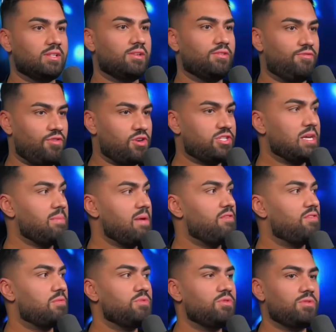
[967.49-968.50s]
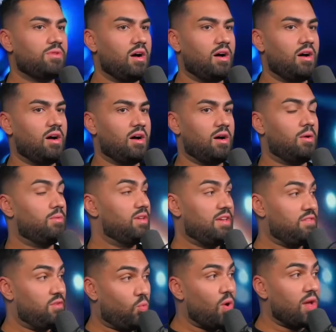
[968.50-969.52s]
First time I ever moved, uh, uh,
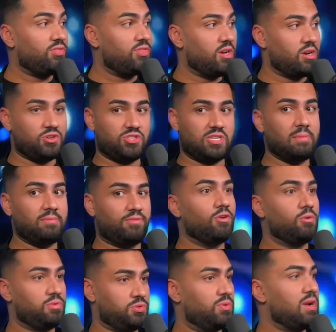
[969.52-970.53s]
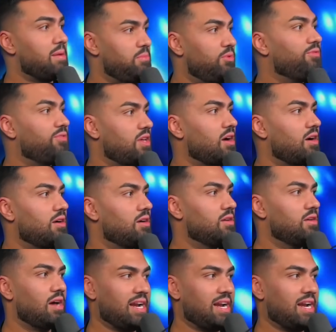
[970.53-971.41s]
even went there or stepped foot was when I moved there. Right.